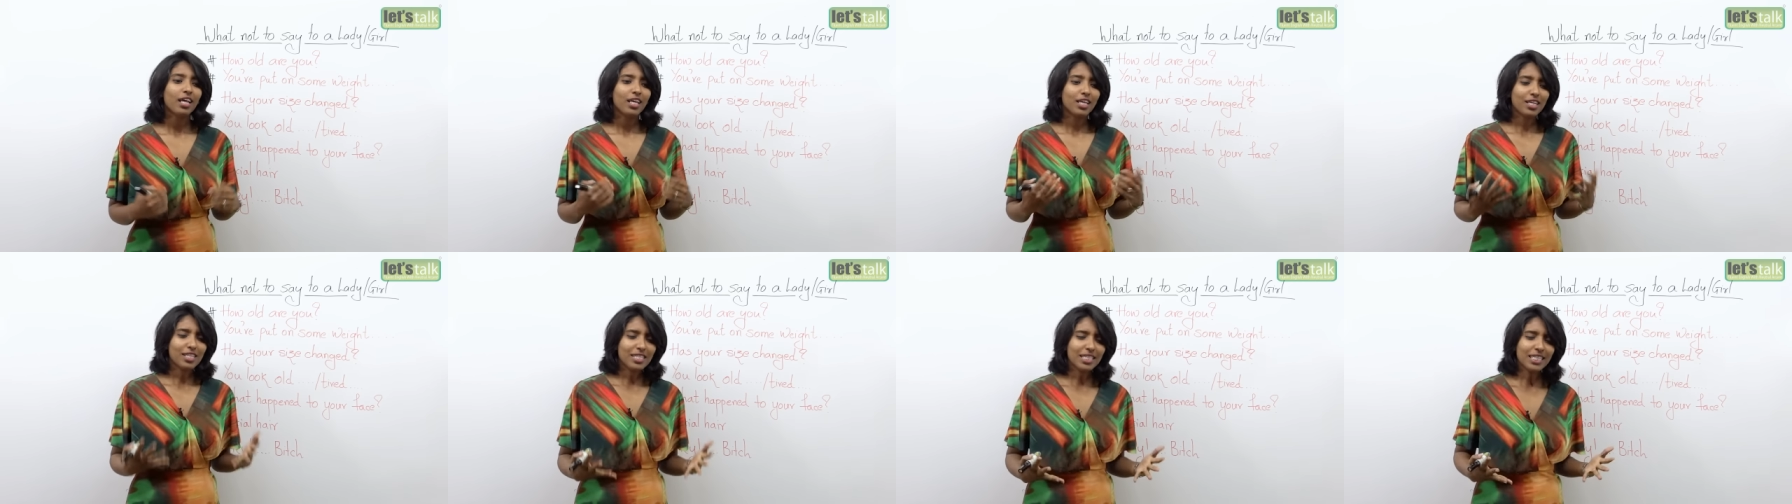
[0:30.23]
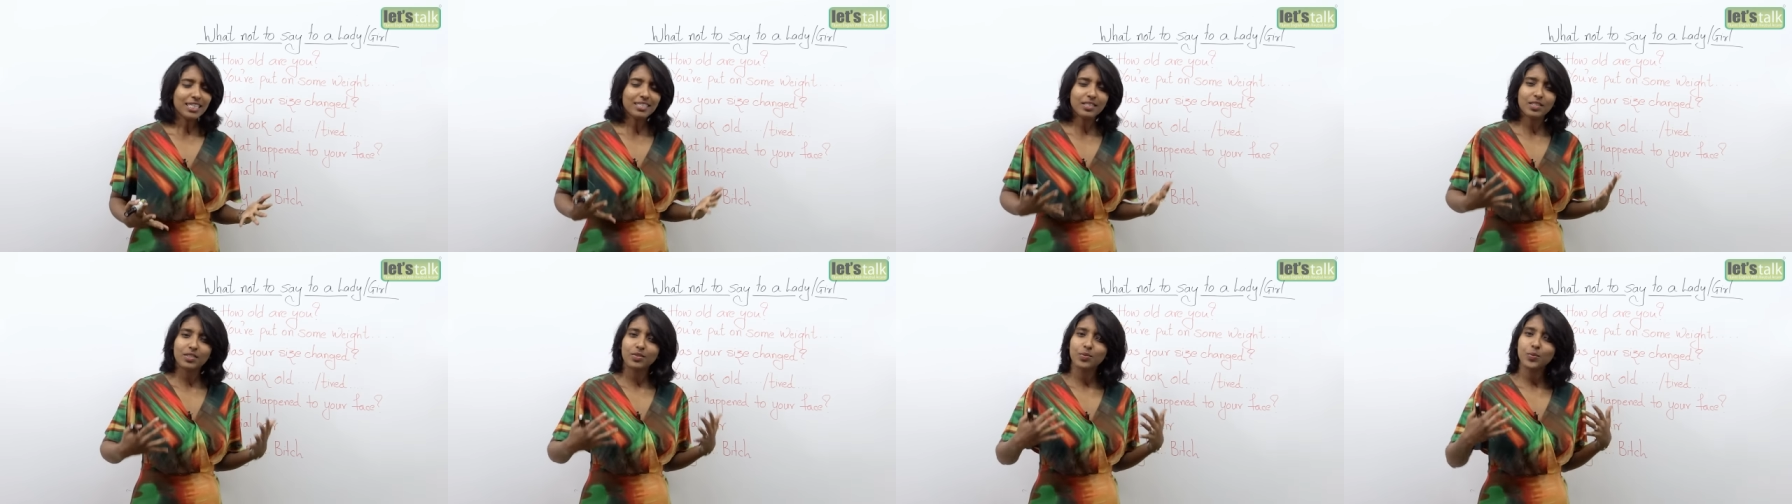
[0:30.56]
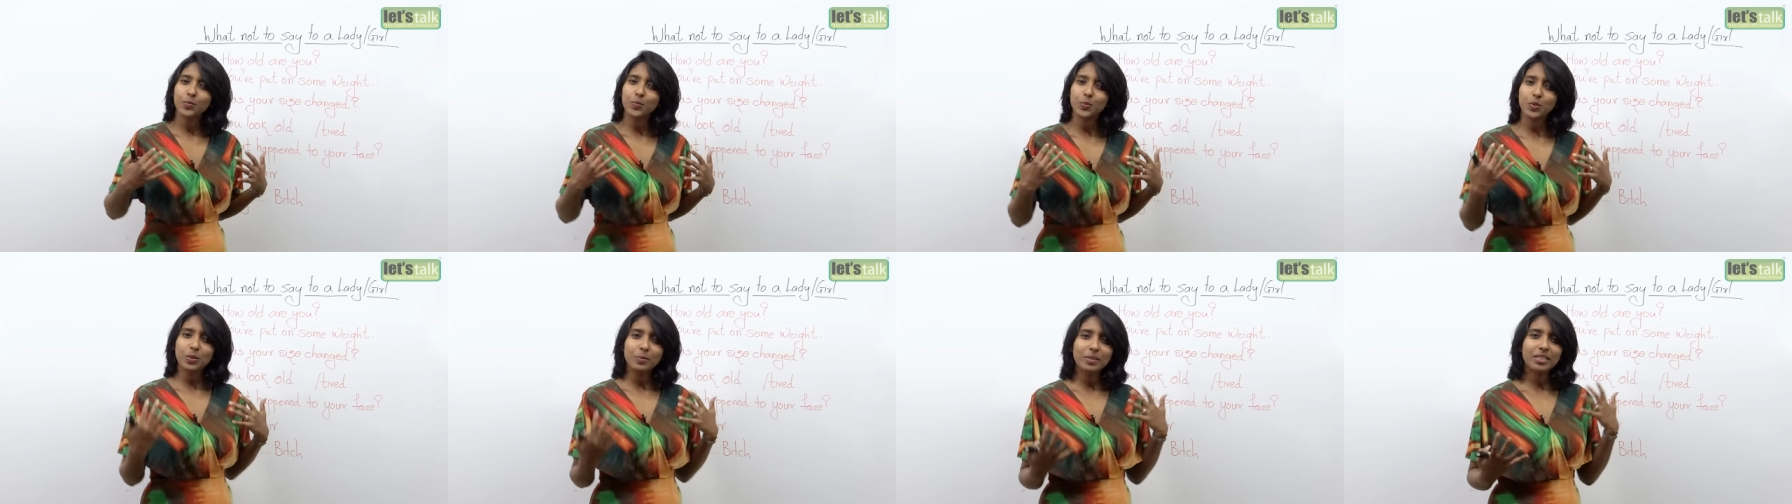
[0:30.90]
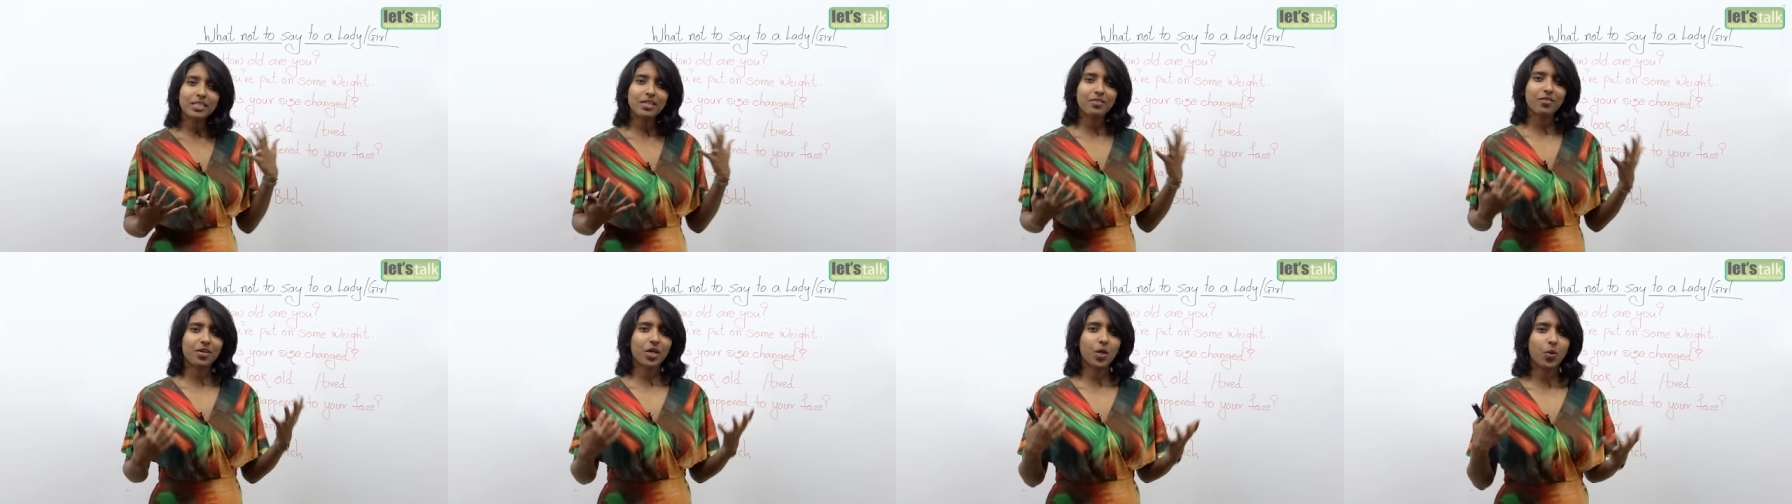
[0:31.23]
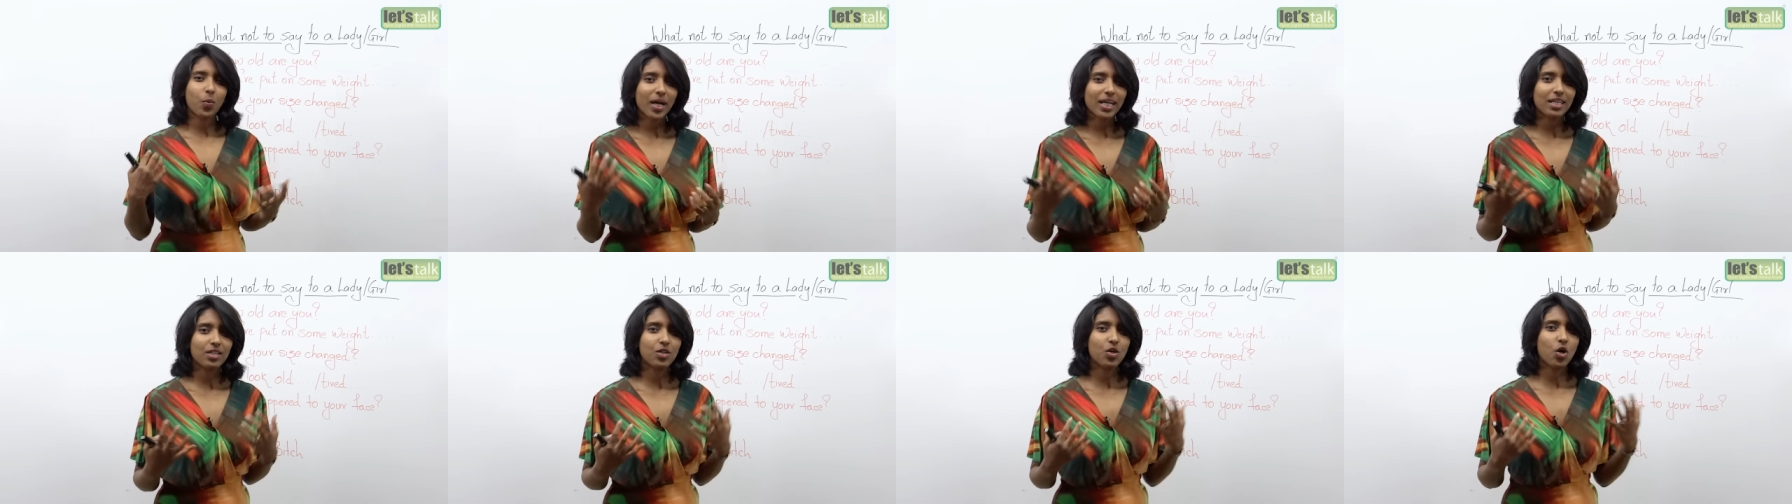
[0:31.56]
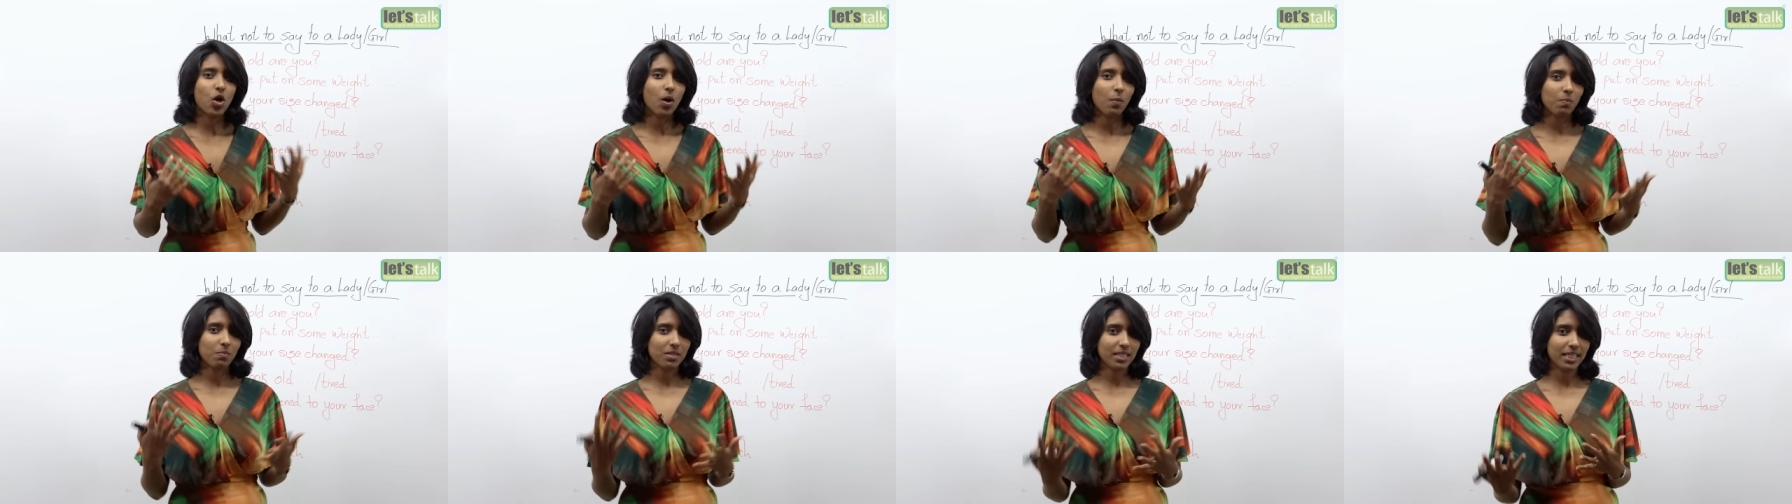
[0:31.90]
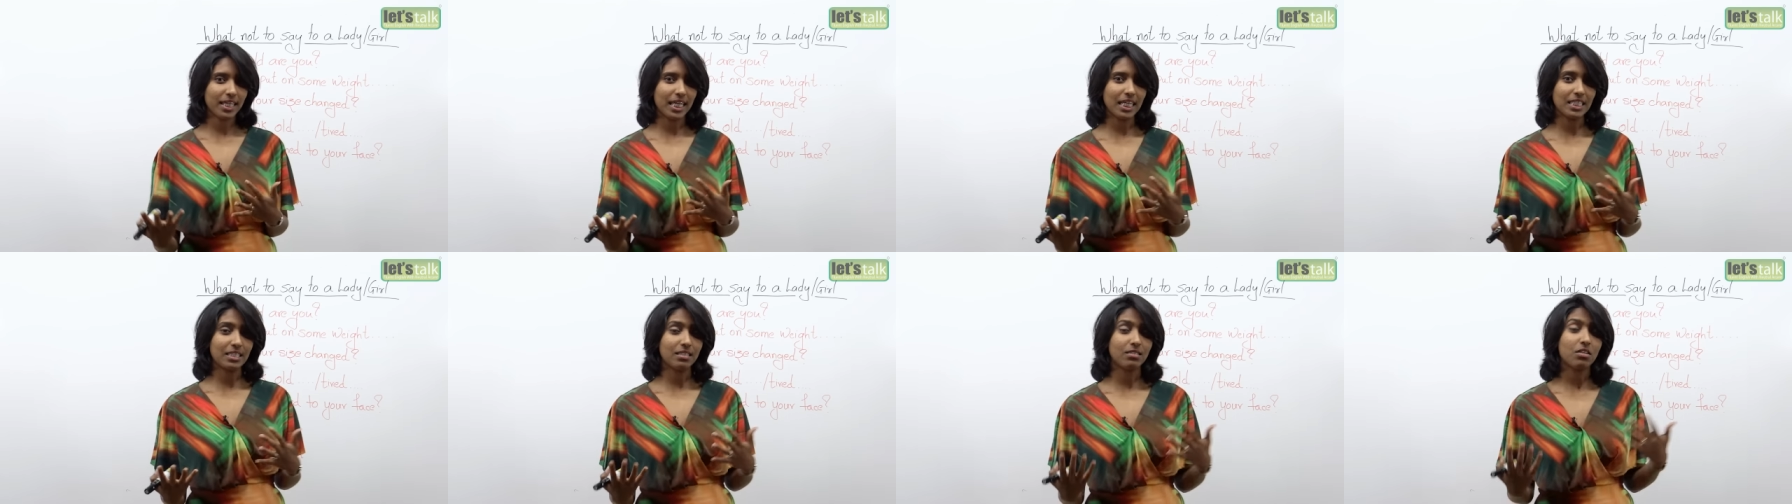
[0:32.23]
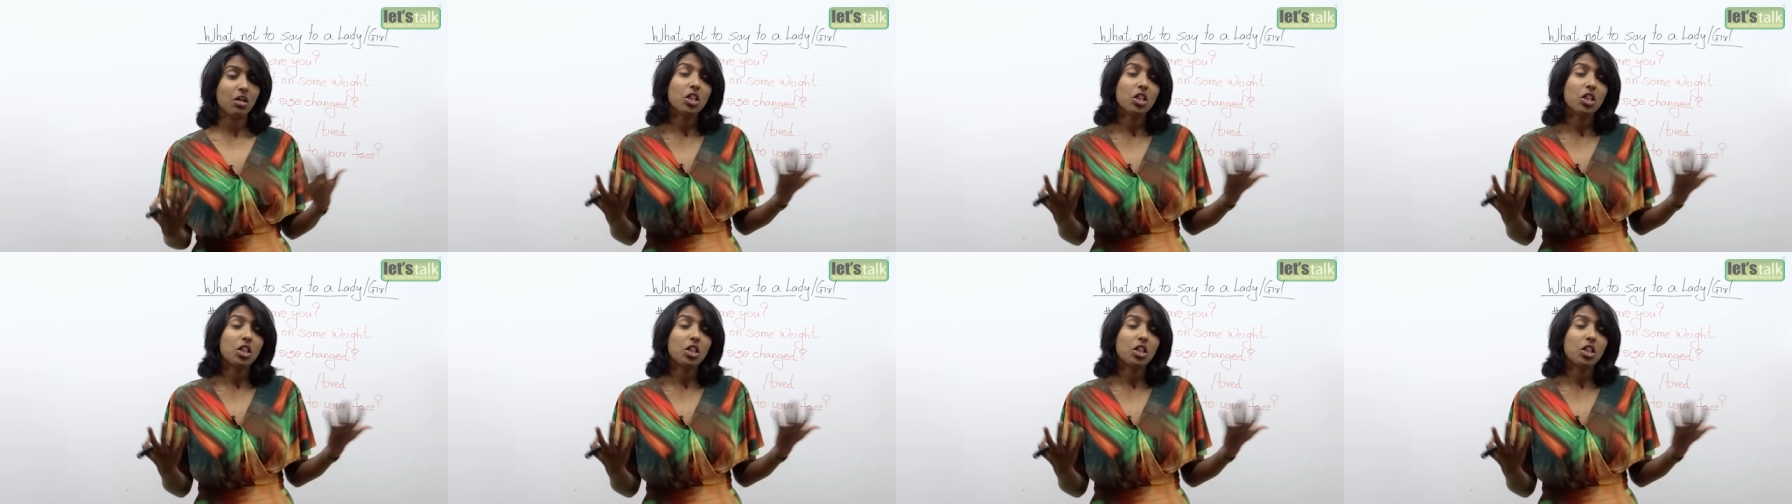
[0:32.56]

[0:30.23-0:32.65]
You see, women are quite complicated.